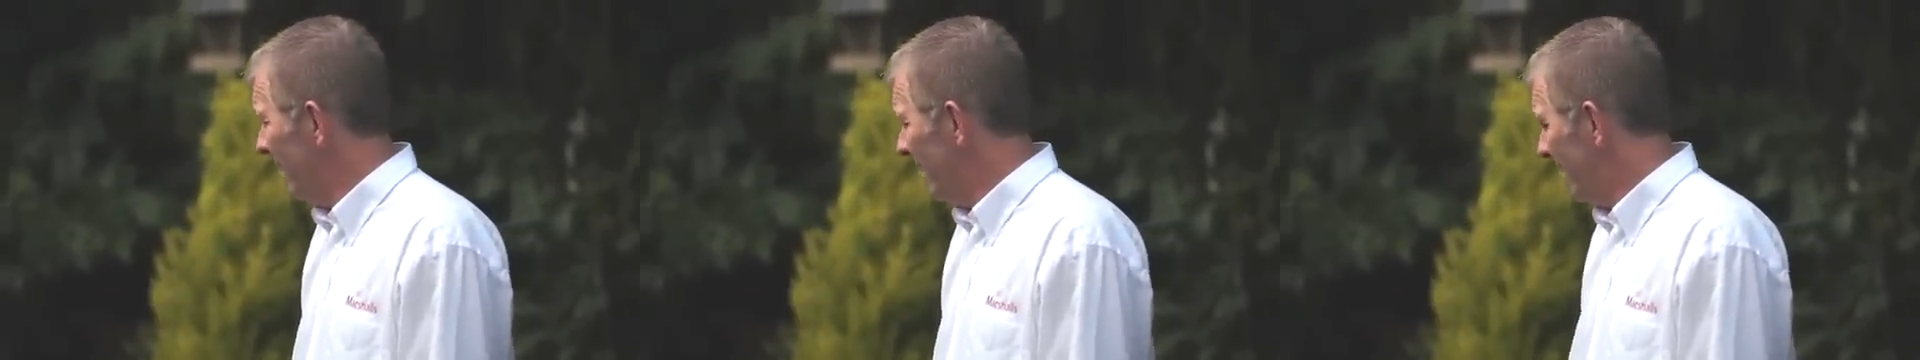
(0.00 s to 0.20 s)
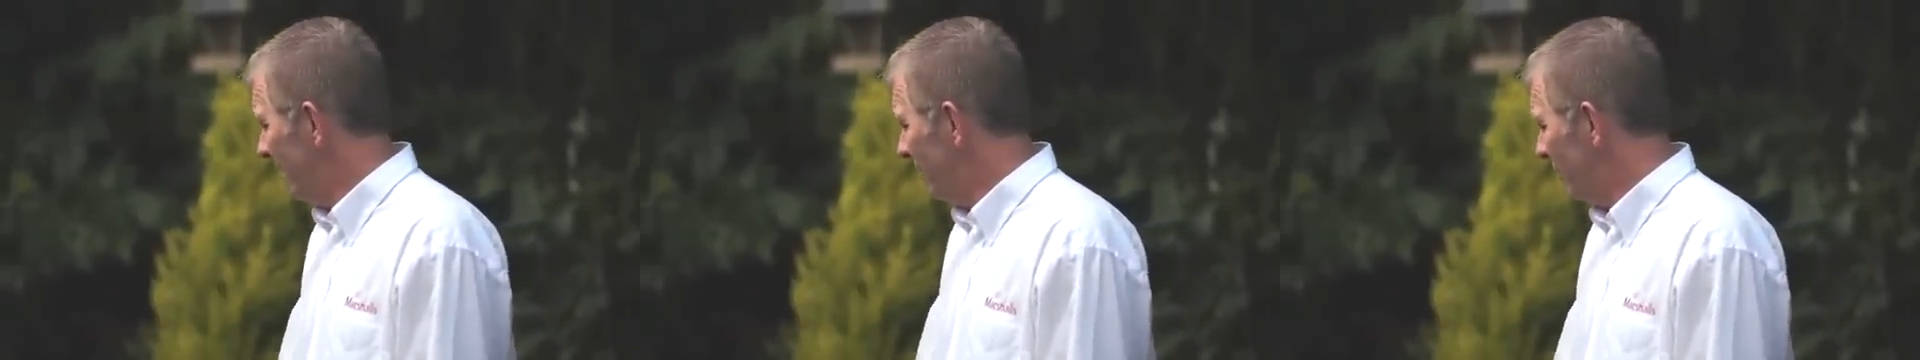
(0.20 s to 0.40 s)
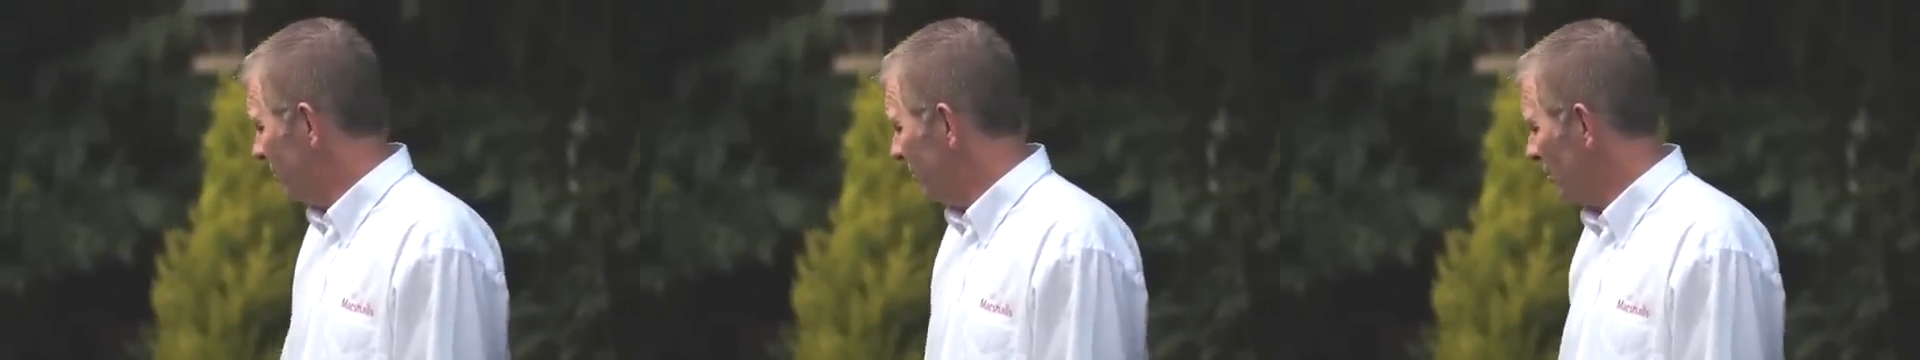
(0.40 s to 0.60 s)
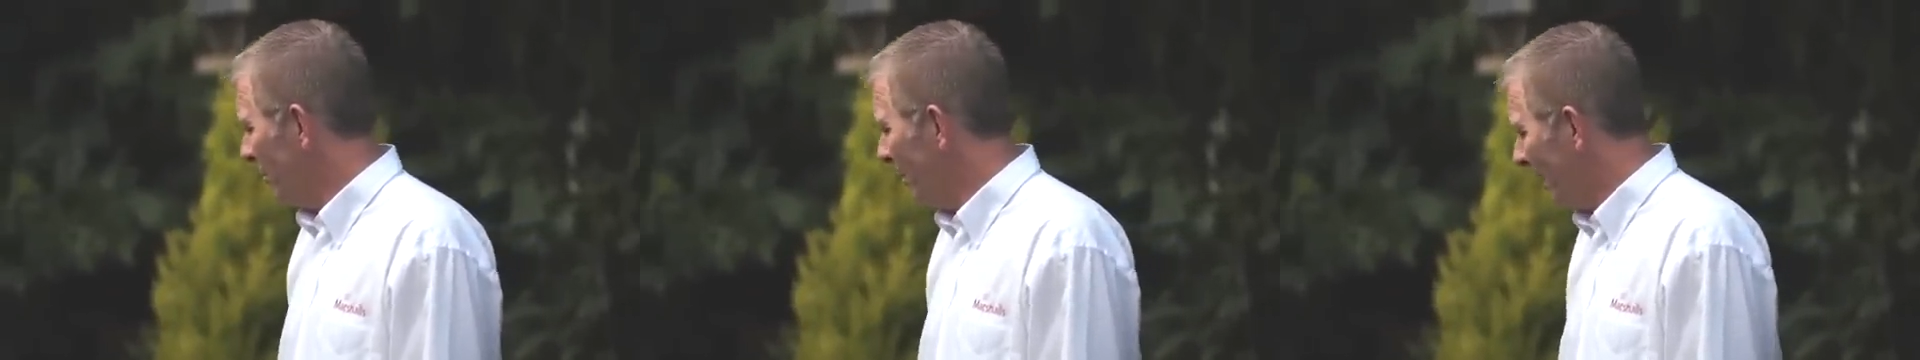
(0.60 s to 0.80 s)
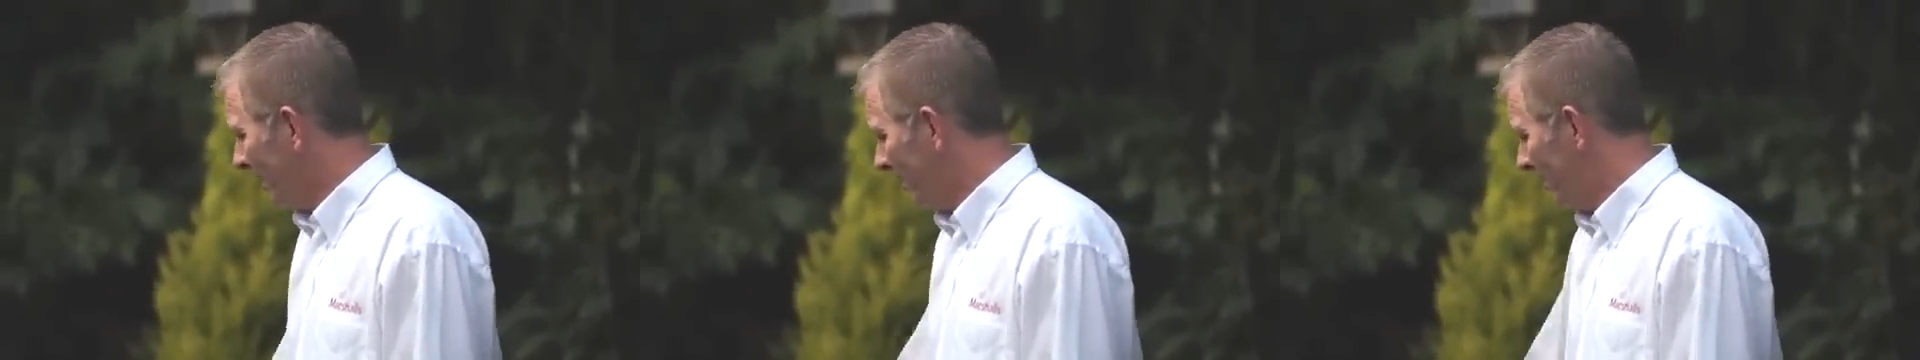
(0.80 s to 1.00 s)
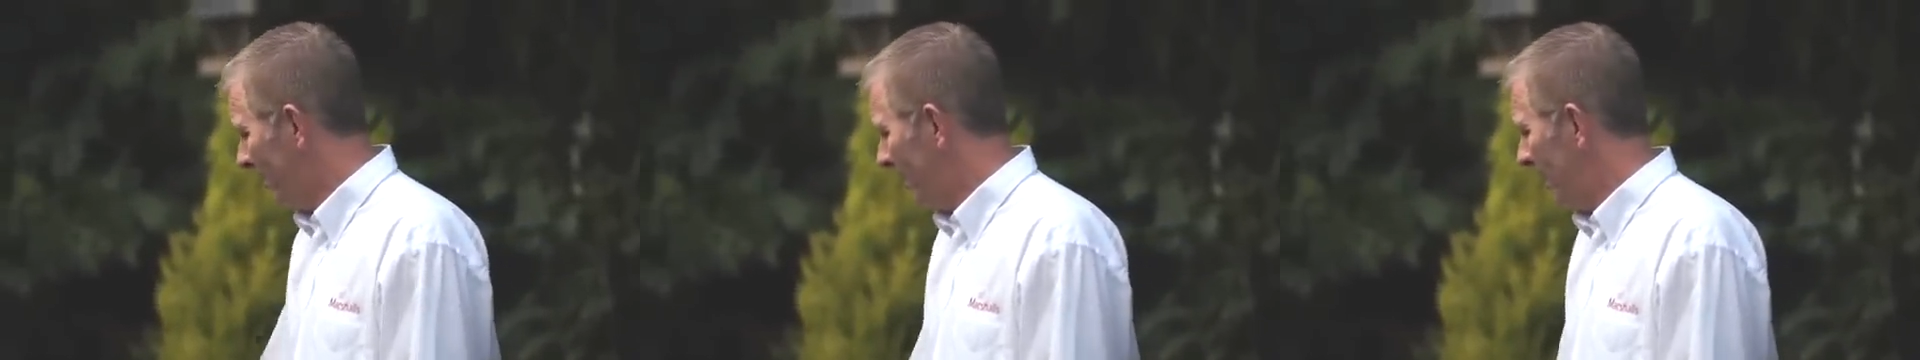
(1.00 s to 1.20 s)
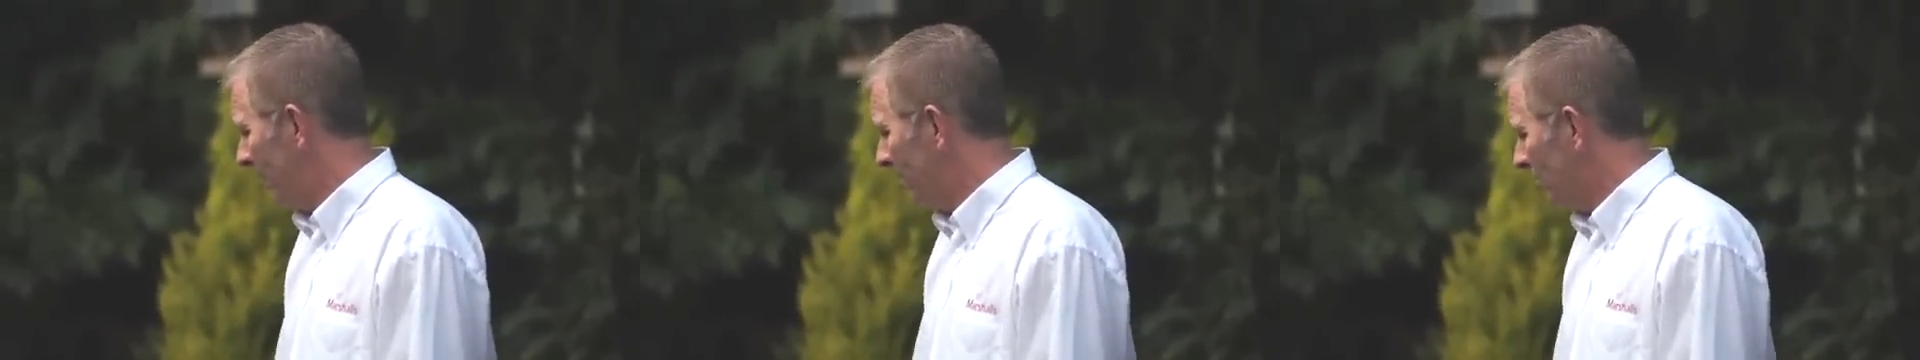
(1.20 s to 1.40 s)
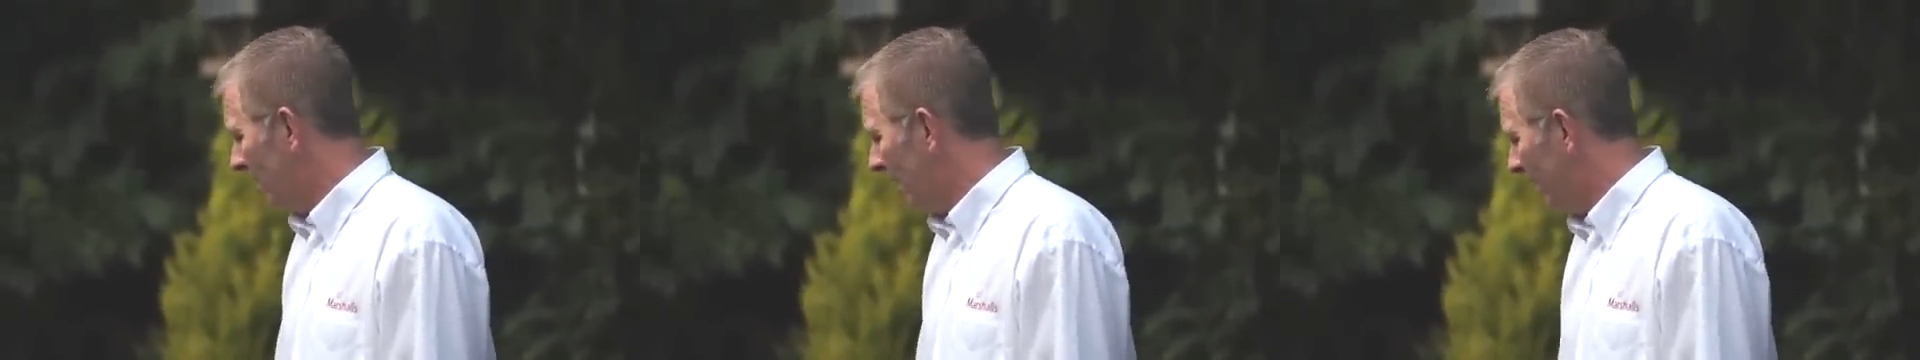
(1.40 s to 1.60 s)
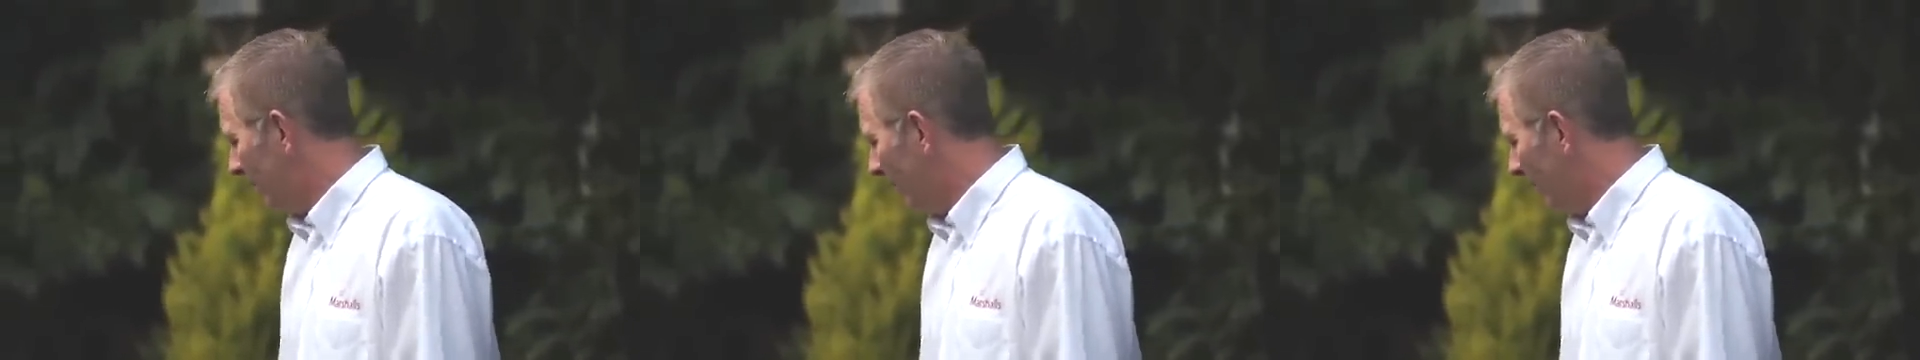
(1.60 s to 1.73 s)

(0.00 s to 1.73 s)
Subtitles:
and use it. So Matt will start the